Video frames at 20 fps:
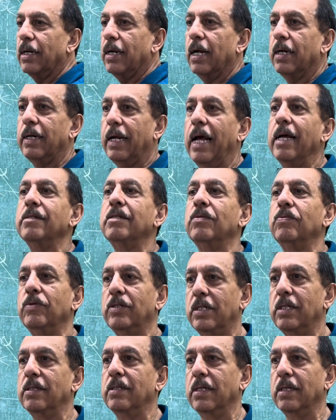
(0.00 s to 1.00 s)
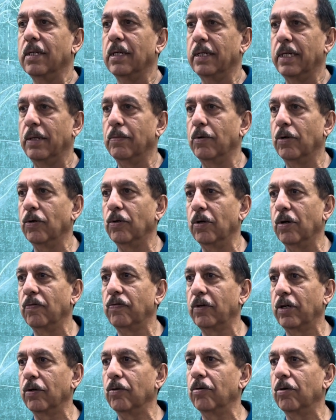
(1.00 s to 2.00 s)
at S, which is in a neighborhood of
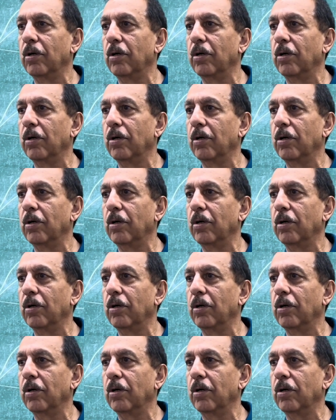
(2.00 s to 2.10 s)
Q.